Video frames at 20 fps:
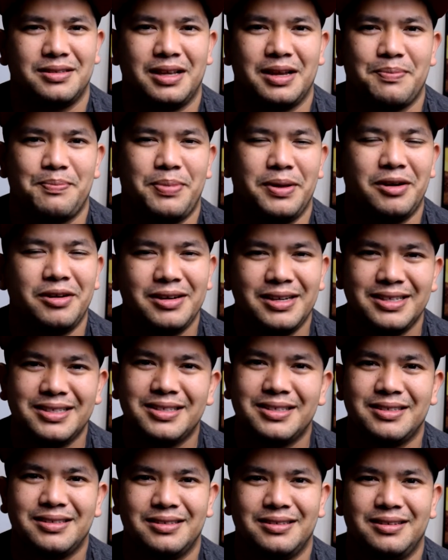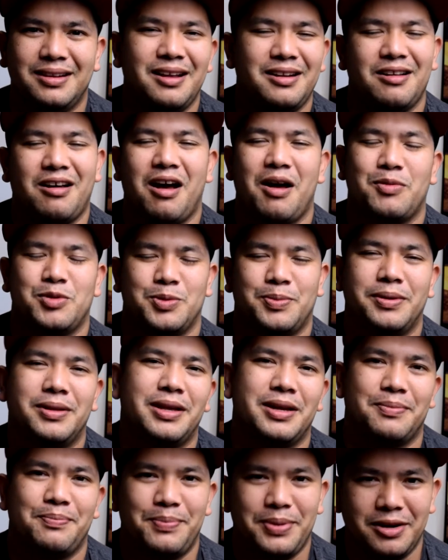like bitterness, not hops, but
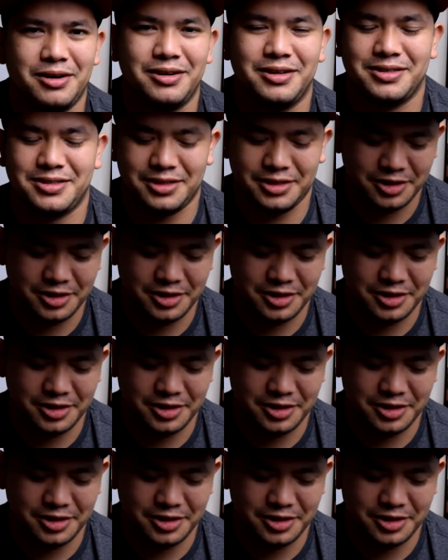like bitterness in